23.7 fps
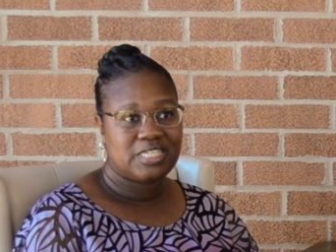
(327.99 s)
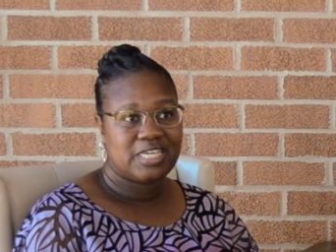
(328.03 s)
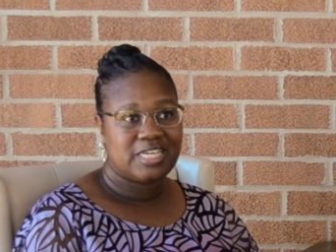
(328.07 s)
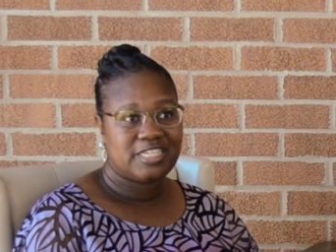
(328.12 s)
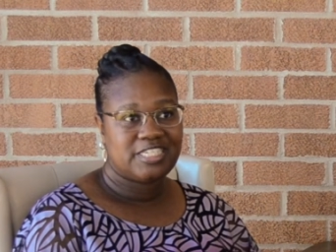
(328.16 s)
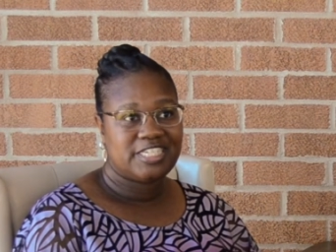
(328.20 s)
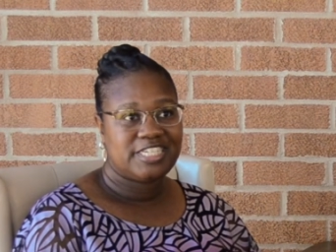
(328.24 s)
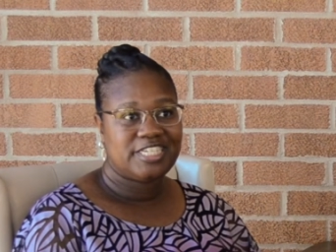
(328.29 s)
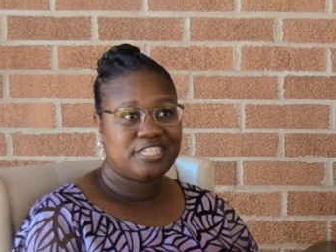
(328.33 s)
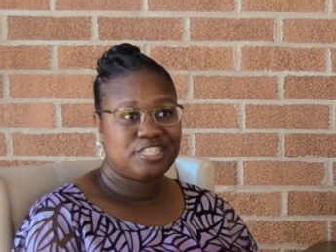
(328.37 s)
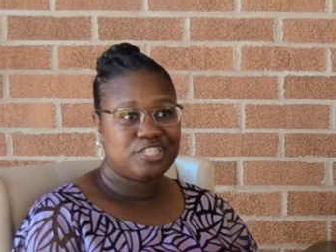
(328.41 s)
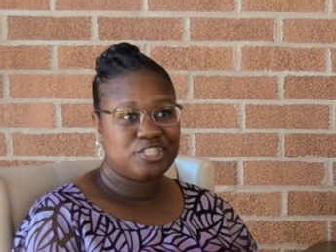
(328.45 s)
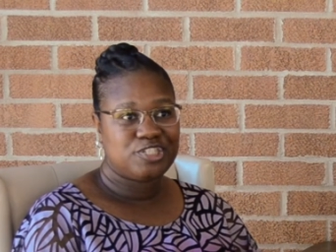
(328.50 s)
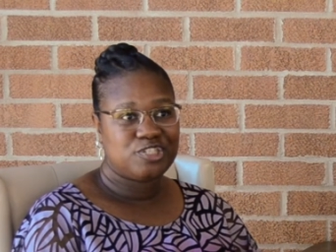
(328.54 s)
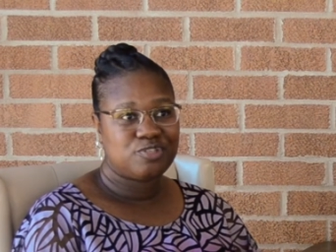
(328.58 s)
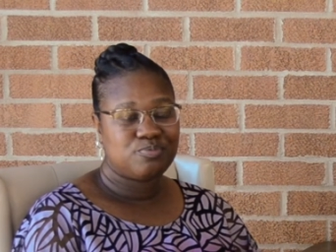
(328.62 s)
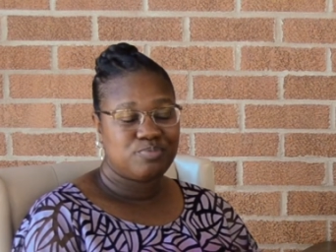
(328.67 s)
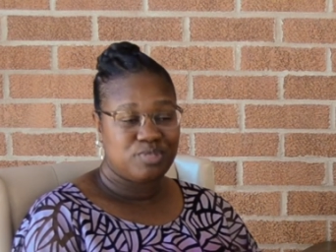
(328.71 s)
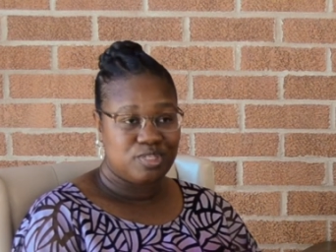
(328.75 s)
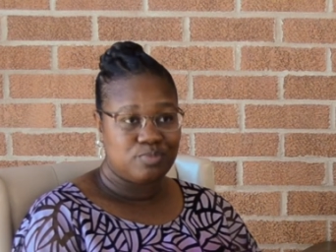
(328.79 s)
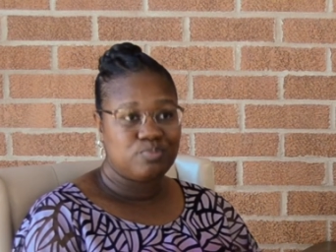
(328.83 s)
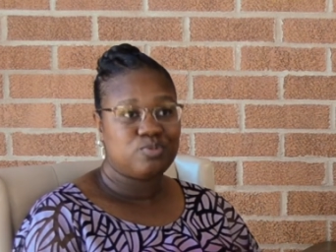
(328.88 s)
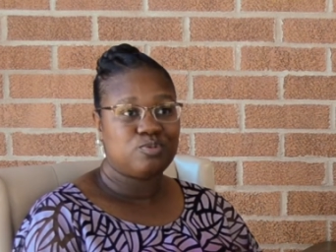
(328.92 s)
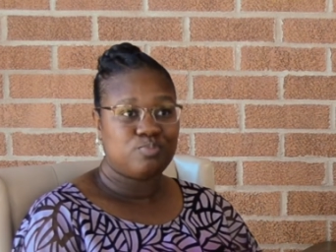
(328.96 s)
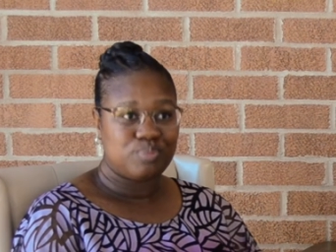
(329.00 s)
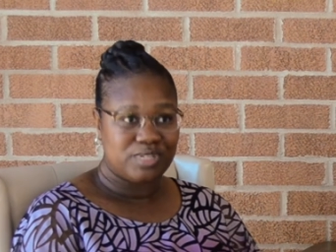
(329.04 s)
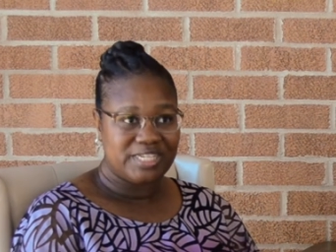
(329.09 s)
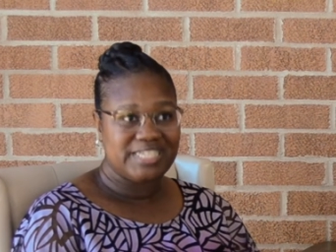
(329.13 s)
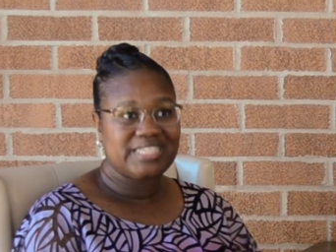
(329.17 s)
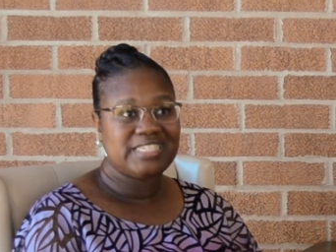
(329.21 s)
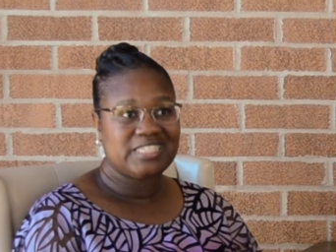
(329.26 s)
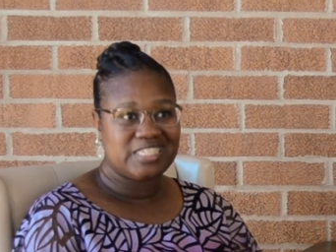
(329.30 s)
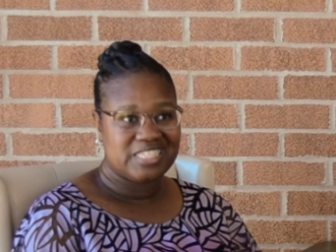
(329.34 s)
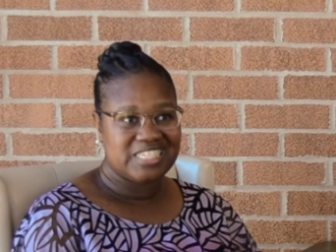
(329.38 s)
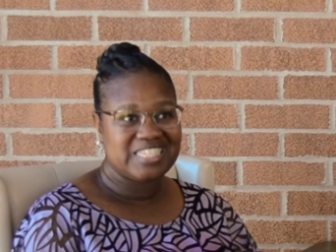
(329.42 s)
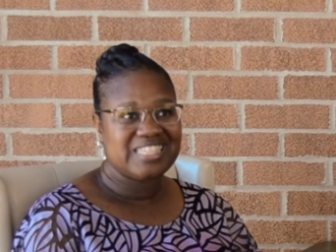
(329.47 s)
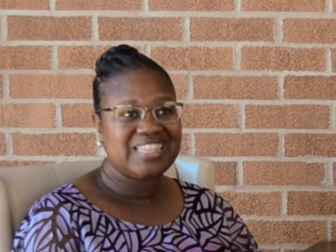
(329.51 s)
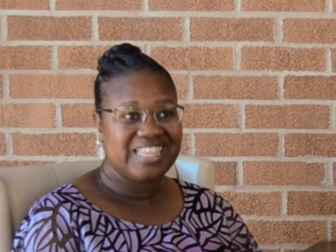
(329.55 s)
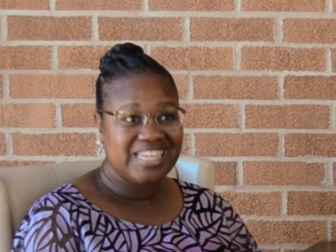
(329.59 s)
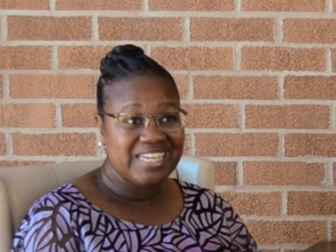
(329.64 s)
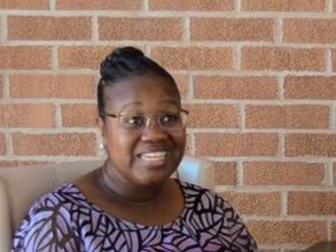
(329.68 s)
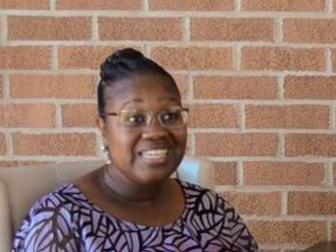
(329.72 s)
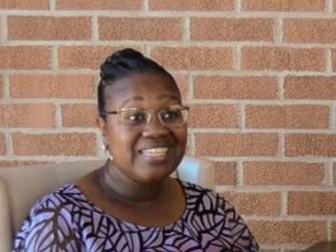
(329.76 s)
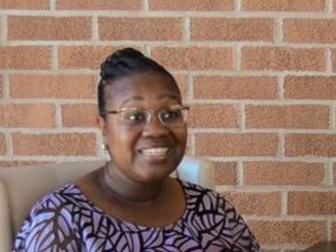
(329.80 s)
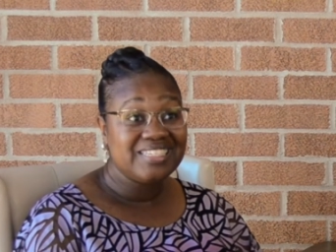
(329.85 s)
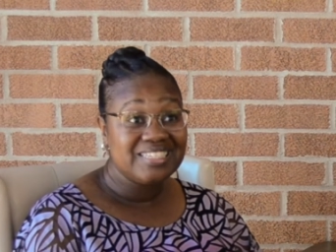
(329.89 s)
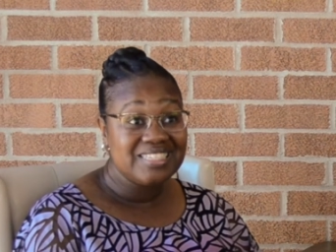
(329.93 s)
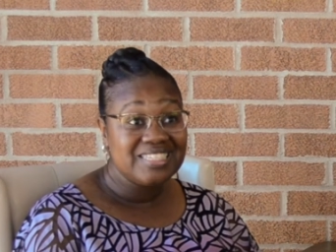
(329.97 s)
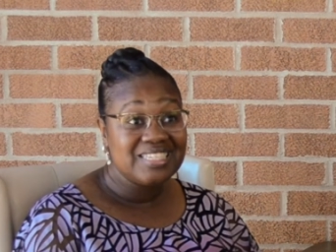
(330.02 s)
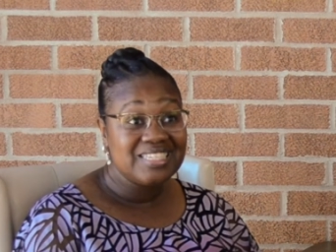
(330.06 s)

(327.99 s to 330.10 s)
changing your people, places, and things.